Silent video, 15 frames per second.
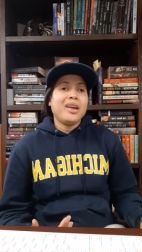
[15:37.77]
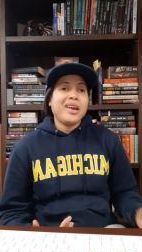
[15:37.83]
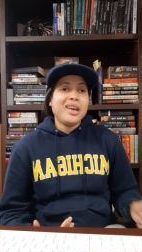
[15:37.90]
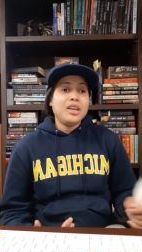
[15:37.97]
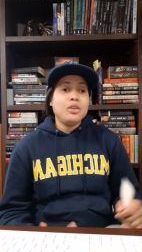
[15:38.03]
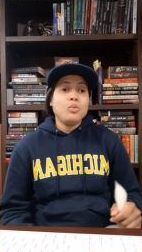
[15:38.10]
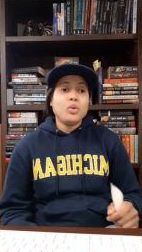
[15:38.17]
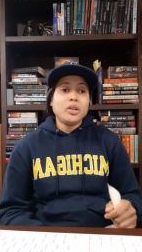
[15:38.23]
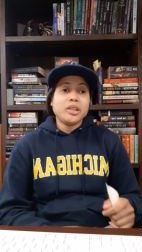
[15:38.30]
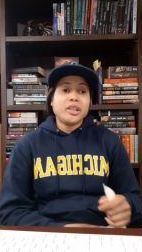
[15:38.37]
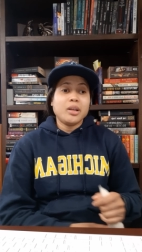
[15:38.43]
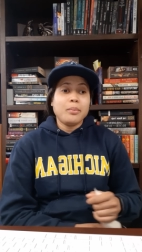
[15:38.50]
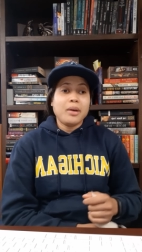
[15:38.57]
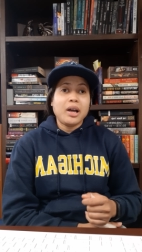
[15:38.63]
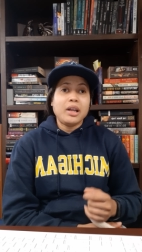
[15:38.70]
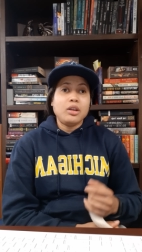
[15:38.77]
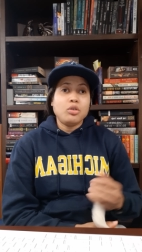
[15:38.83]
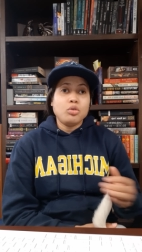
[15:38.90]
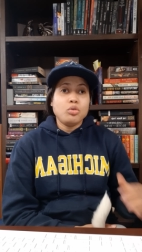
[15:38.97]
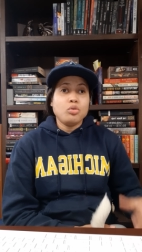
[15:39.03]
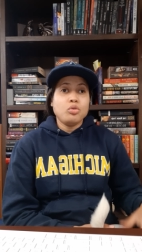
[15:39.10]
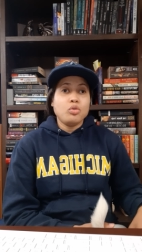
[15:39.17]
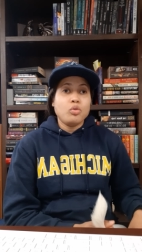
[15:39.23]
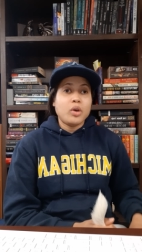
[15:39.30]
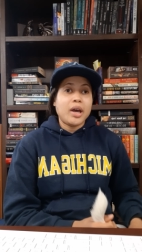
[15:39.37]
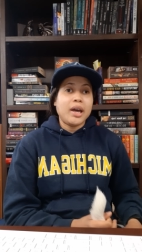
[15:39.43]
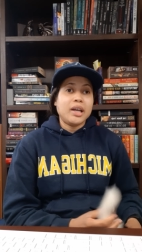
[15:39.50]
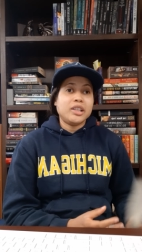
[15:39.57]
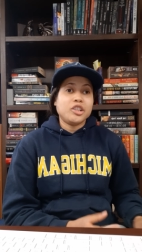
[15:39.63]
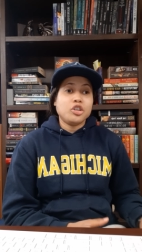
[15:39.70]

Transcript: And you want somebody who has